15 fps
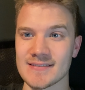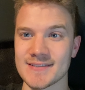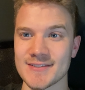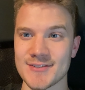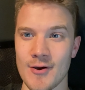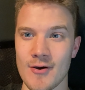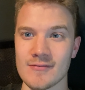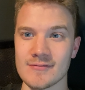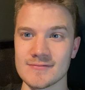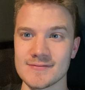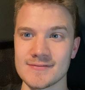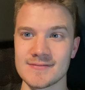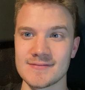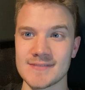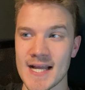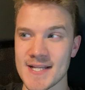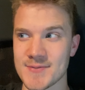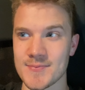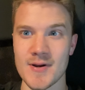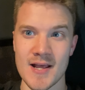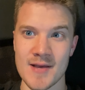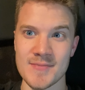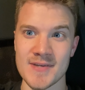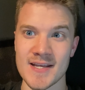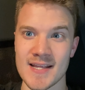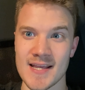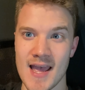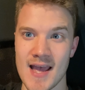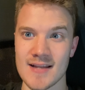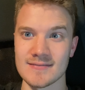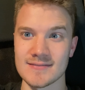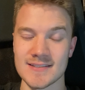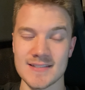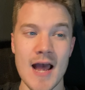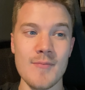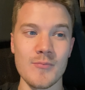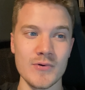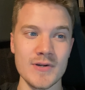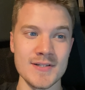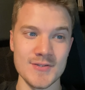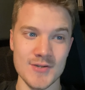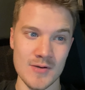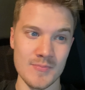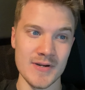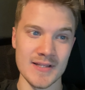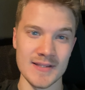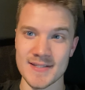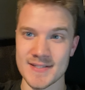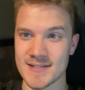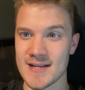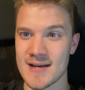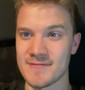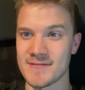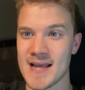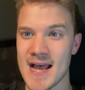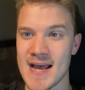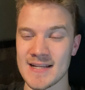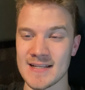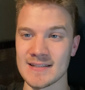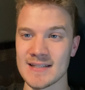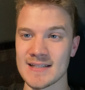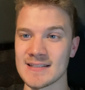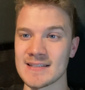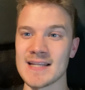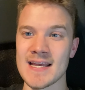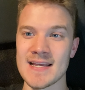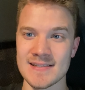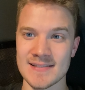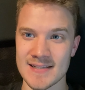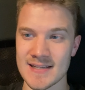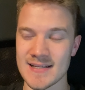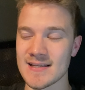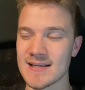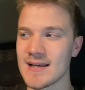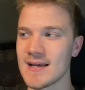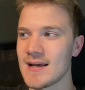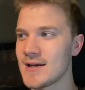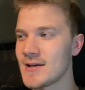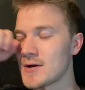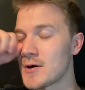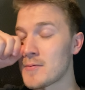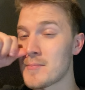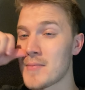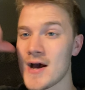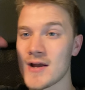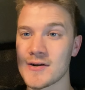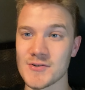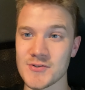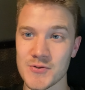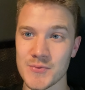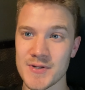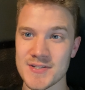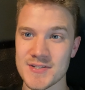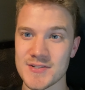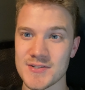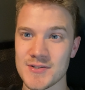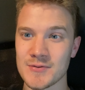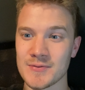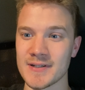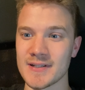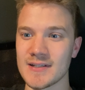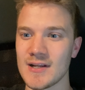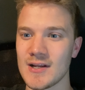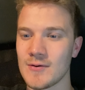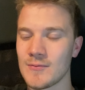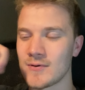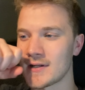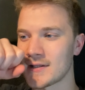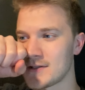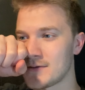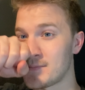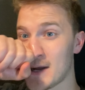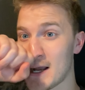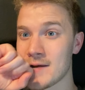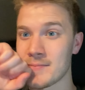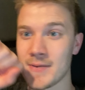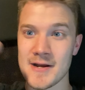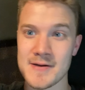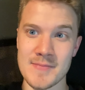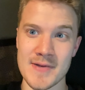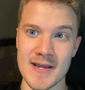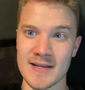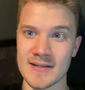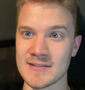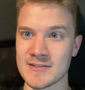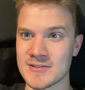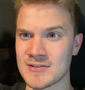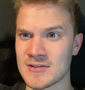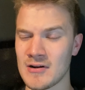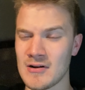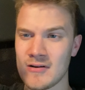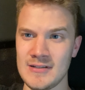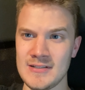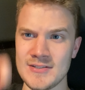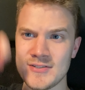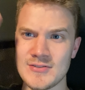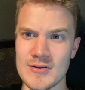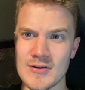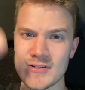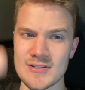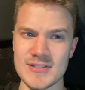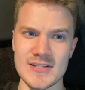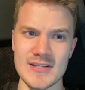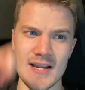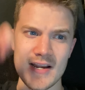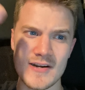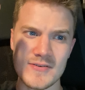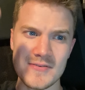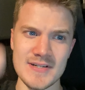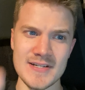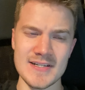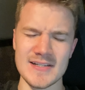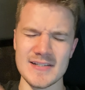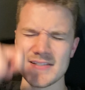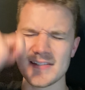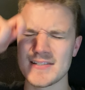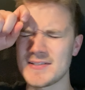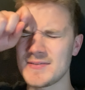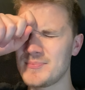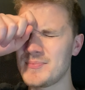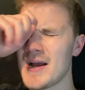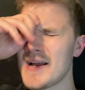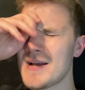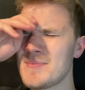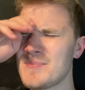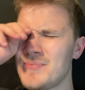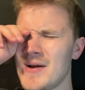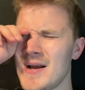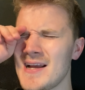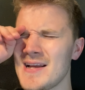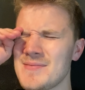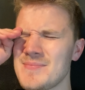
So that's what I'm getting at. Stop reinterpreting this stuff and adding like lazy, you know, modern twists to it. Where like the bye-bye man's gone, it's all scary because it's a bye-bye.